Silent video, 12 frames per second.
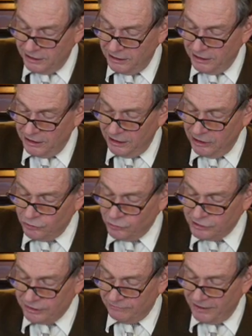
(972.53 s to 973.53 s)
in the
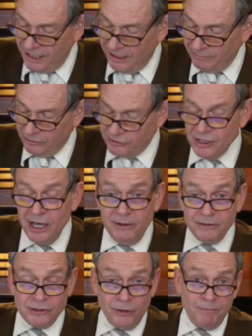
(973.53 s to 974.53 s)
interest of gamblers.
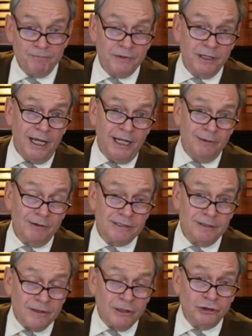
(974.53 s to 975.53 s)
So,
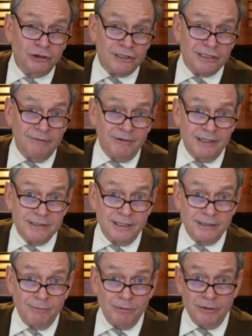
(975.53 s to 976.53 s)
anyways, the gist of it is
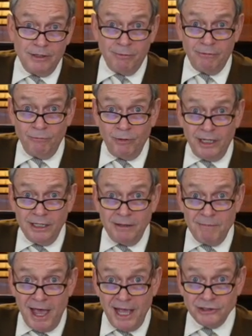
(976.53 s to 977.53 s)
that they were rigging
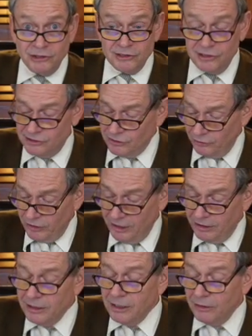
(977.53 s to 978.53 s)
the matches, and so
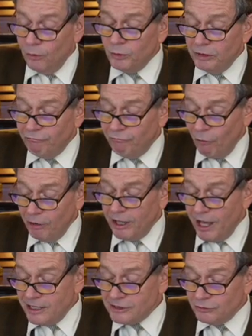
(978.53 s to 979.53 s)
that only four
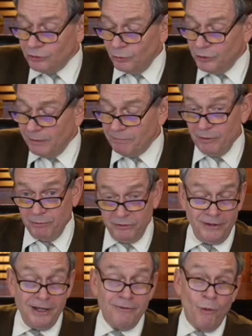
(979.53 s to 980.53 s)
guys showed up.
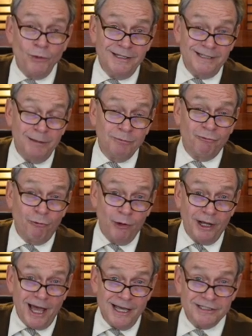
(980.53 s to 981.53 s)
They only deemed
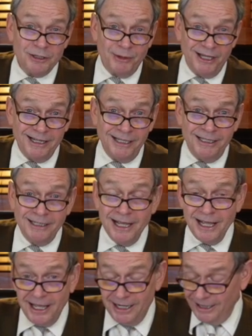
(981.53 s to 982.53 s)
four guys to be clean
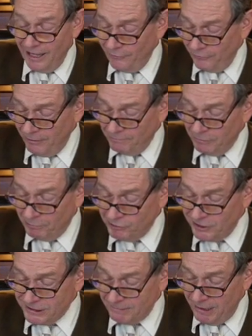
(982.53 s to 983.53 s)
and allowed them to
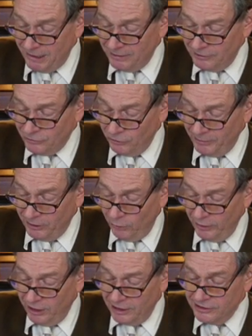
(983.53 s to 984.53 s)
participate in the tournament
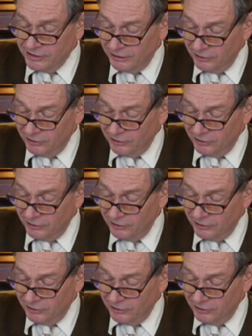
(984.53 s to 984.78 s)
going on in St.